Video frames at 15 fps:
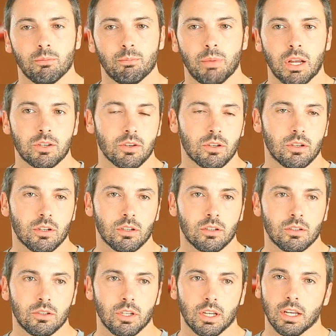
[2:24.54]
basically
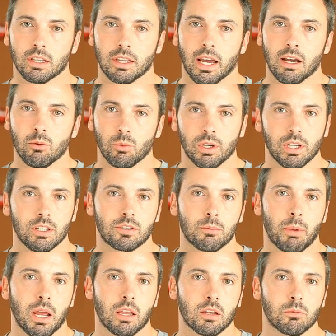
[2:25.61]
to get that, we need to
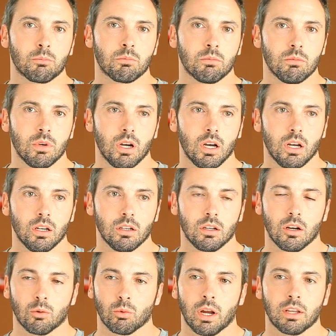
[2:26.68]
pay them
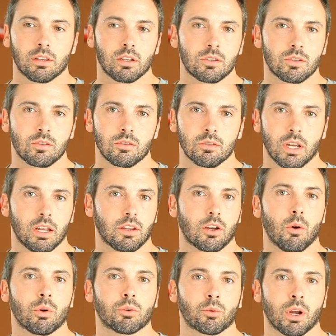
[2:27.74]
a rate that's kind of
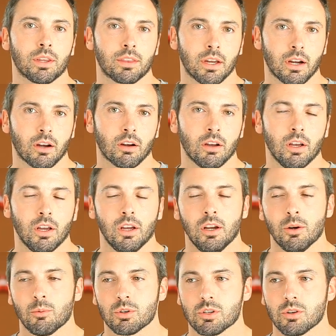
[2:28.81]
going right there,
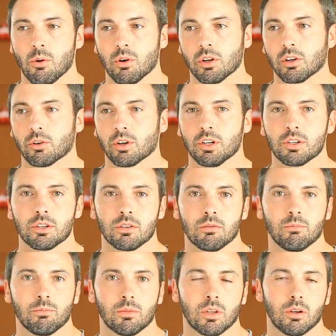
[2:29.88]
which is going to increase
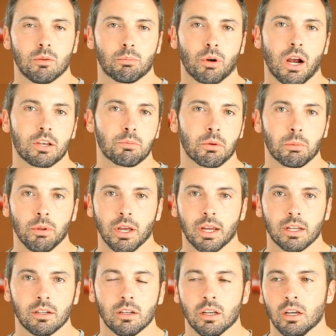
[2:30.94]
the price per
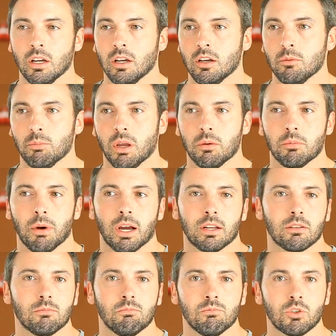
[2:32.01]
plane maybe by
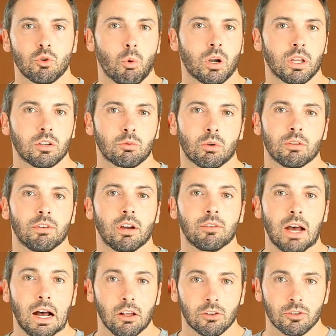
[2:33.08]

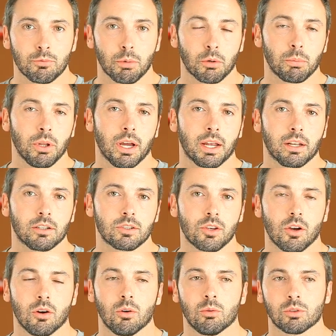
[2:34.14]
$20-$25 per plane.
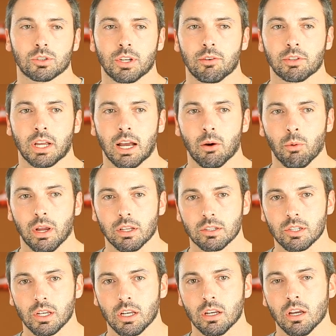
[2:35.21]
So we'll just have to kind of wait and
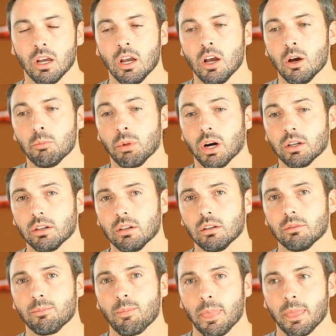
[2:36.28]
see. But
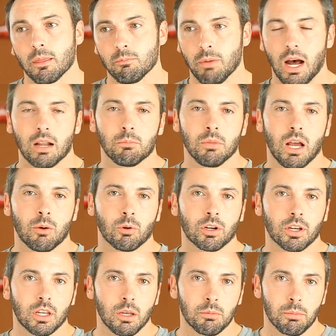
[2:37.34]
bottom line, we're
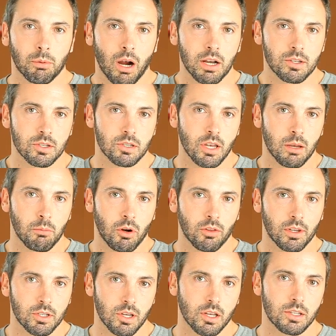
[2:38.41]
going to keep the prices the same on
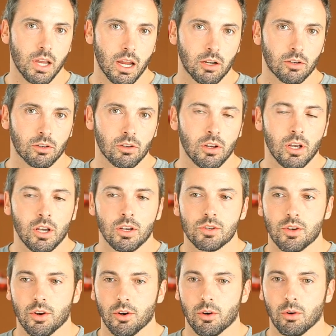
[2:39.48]
this container.
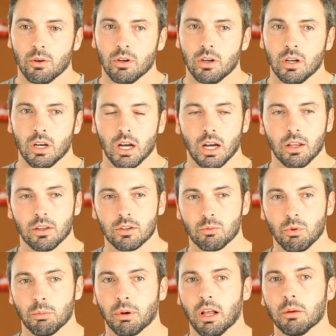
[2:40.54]
So this
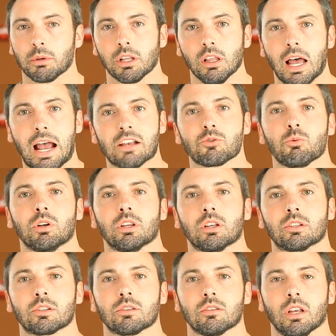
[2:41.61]
will probably be the last one
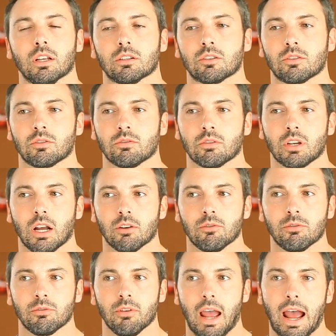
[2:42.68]
that's kind of
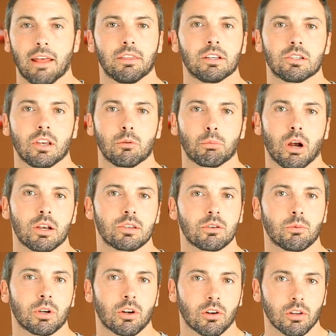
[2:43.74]
at the same prices that
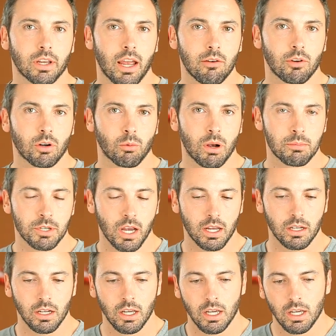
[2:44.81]
we currently have on our website.